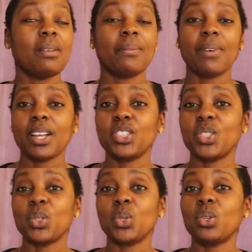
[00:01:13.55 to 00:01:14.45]

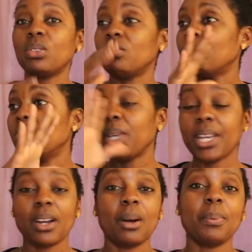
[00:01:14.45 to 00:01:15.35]
fashion,
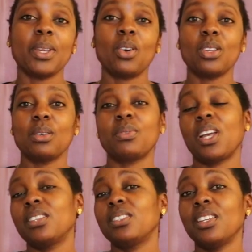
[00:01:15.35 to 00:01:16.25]
makeup and all of
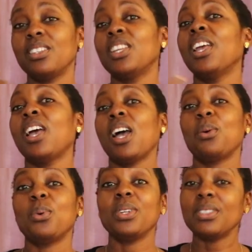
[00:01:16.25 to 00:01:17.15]
that, then I
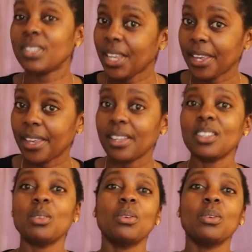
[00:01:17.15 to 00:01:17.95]
would say